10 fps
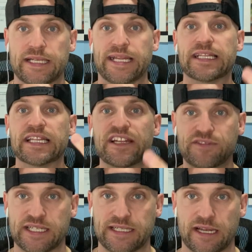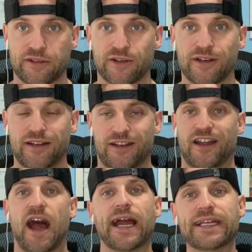they live together.
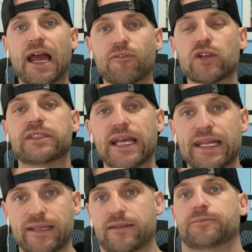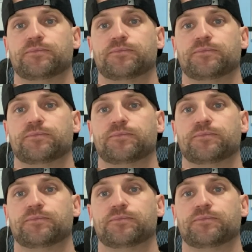I never did.